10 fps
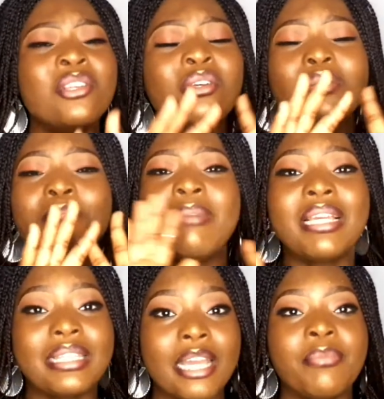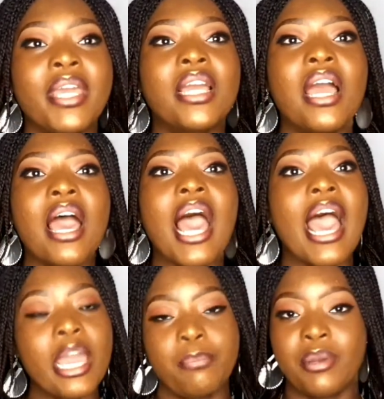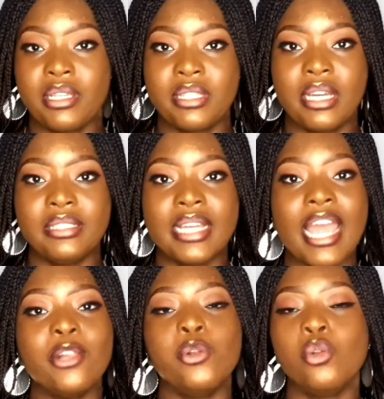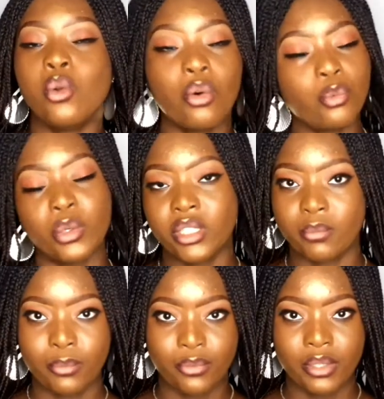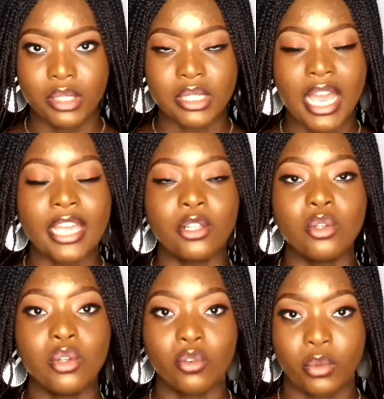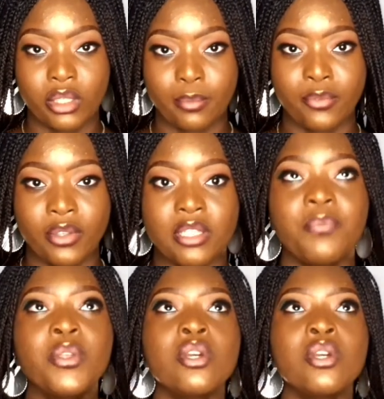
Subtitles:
just make them. Like, I personally, I love watching movies. I love watching movies.